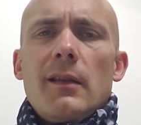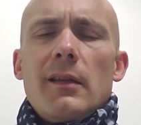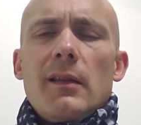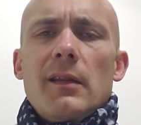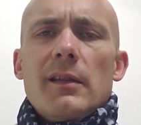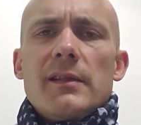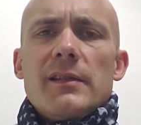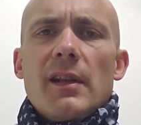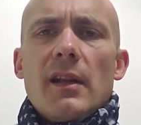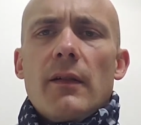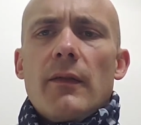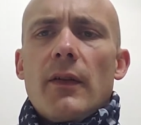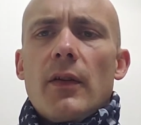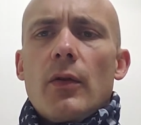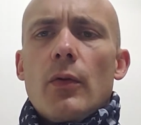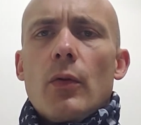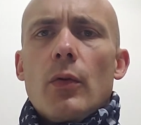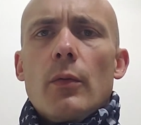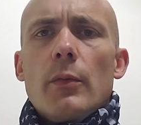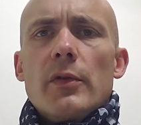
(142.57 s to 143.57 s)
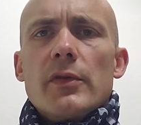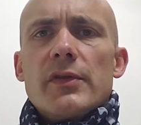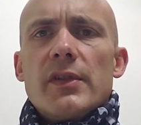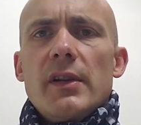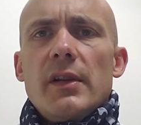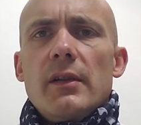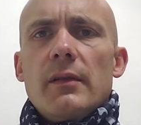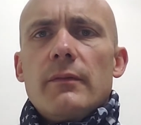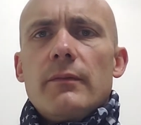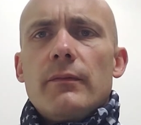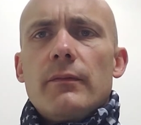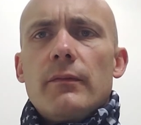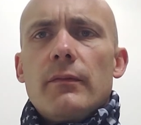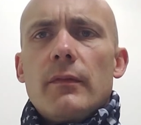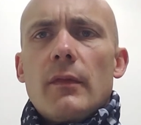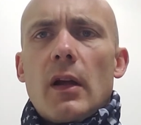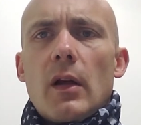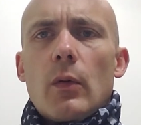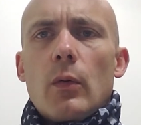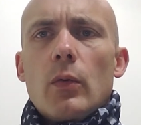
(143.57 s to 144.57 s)
Instead of our normalcy,
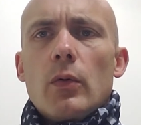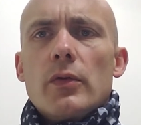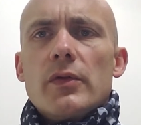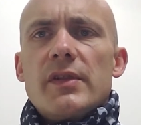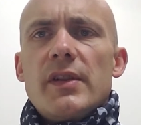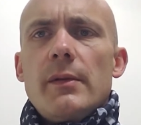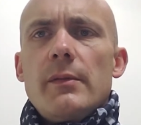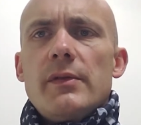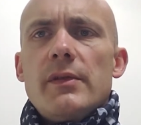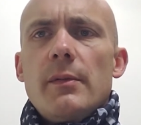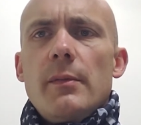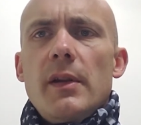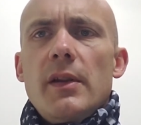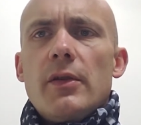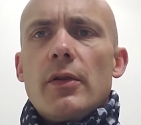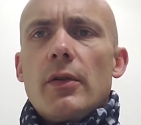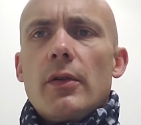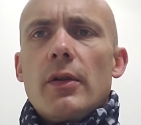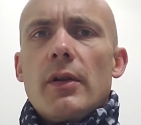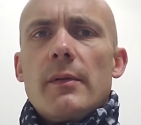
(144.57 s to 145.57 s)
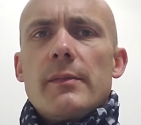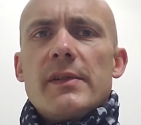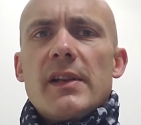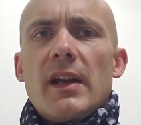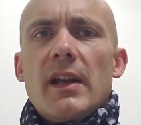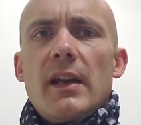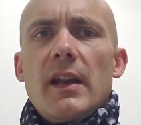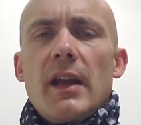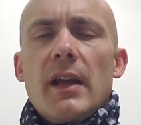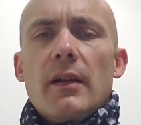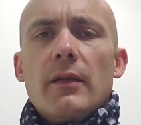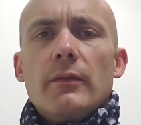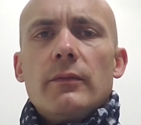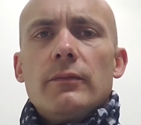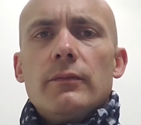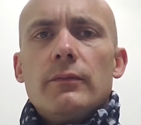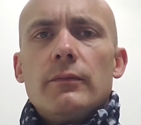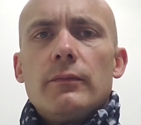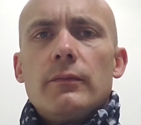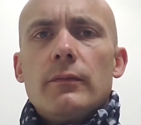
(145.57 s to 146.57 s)
our world seems to be turned upside down.
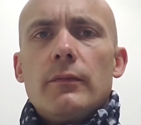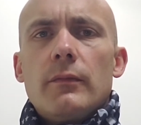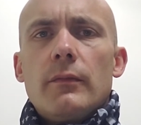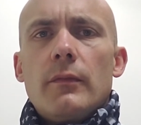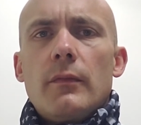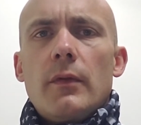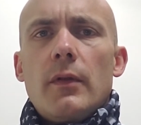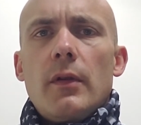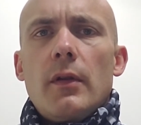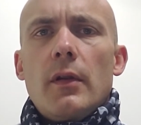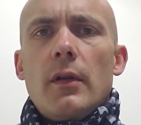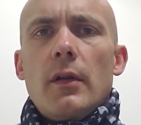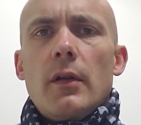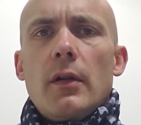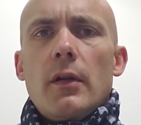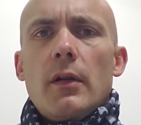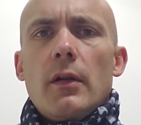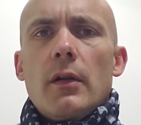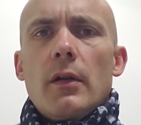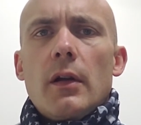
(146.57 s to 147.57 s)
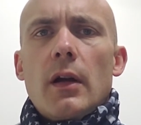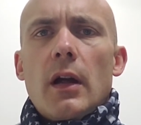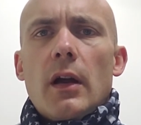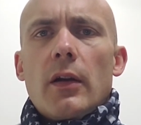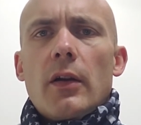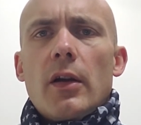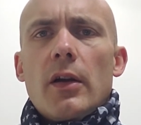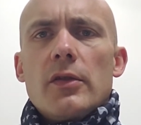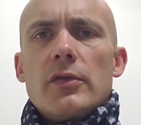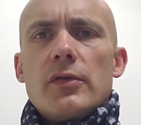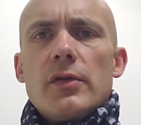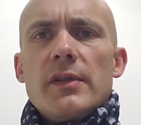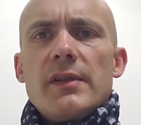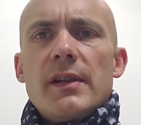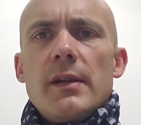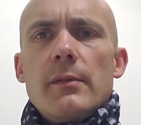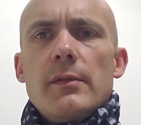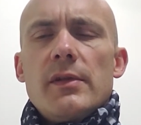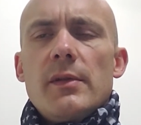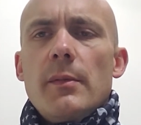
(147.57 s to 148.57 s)
Our country
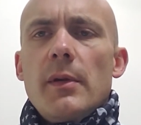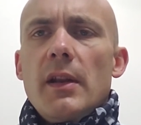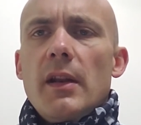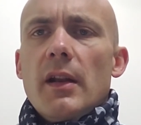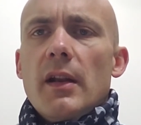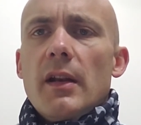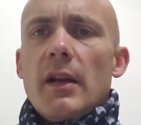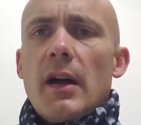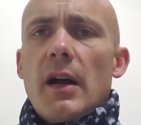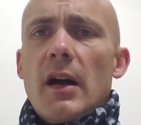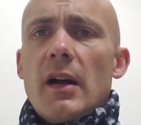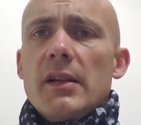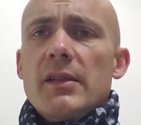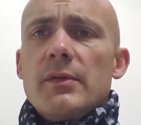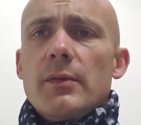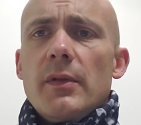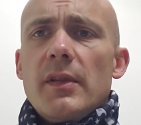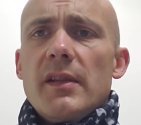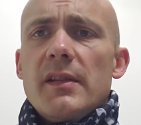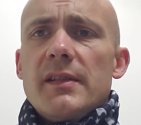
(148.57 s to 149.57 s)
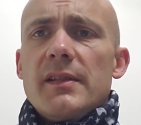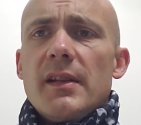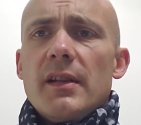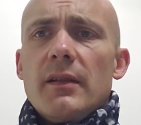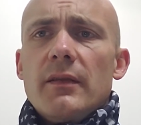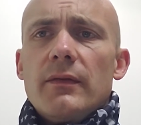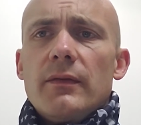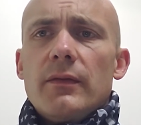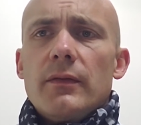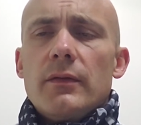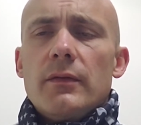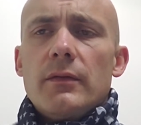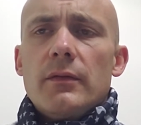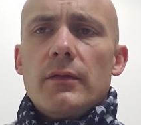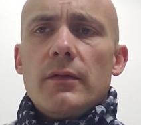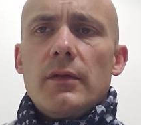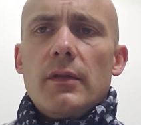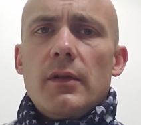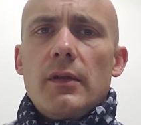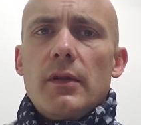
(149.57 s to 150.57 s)
seems to be at odds with itself,
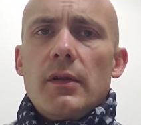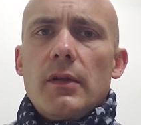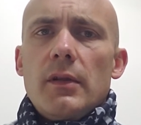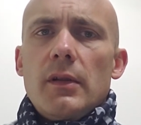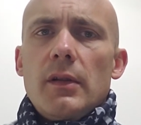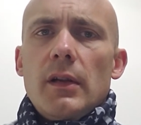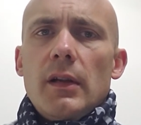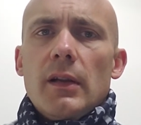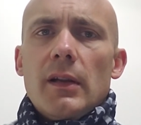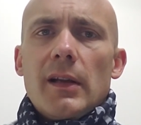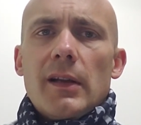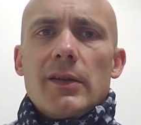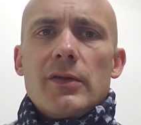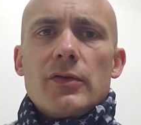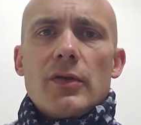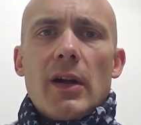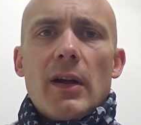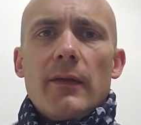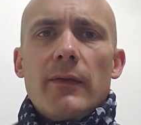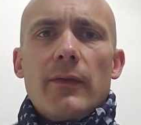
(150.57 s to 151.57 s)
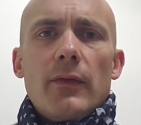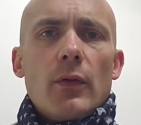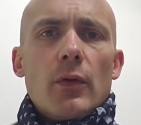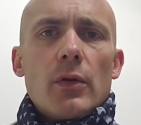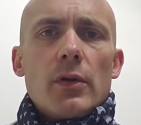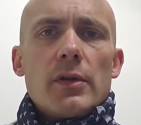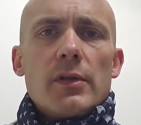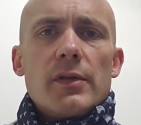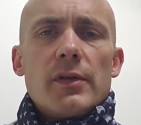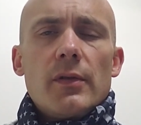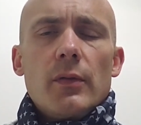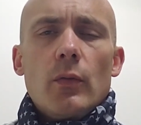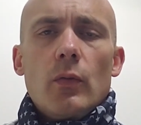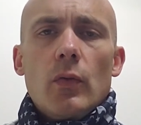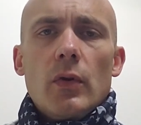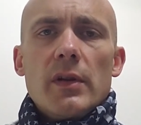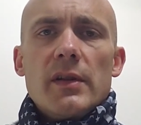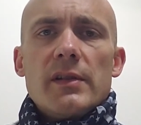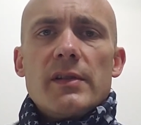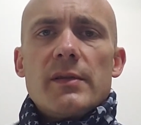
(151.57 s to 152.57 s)
and like a dry forest,
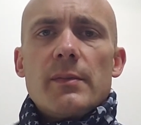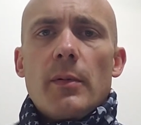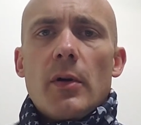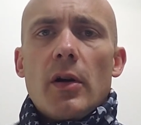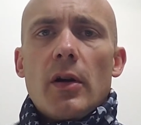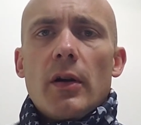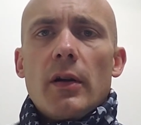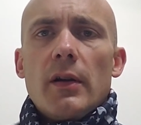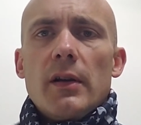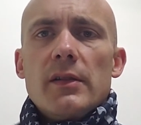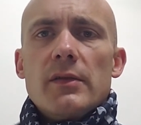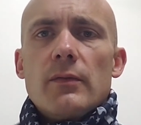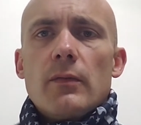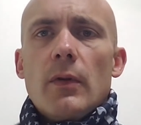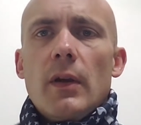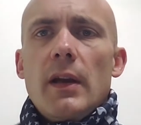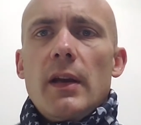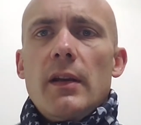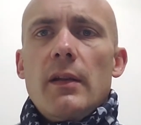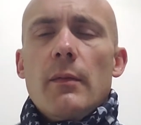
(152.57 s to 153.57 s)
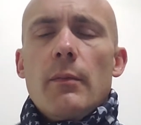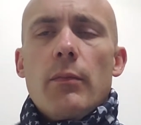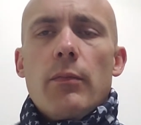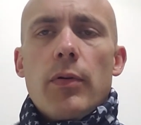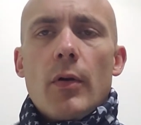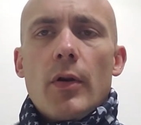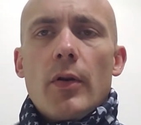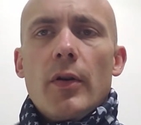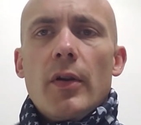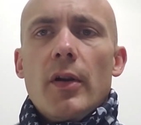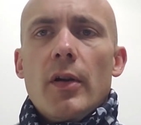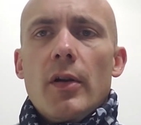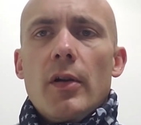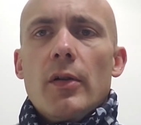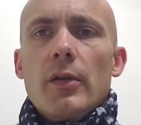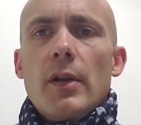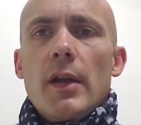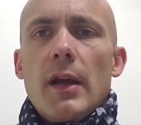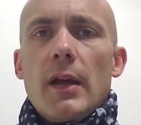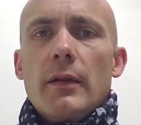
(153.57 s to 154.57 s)
one spark is ready to burn it all
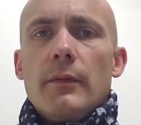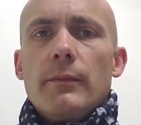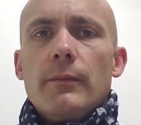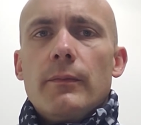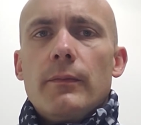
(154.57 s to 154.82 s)
down.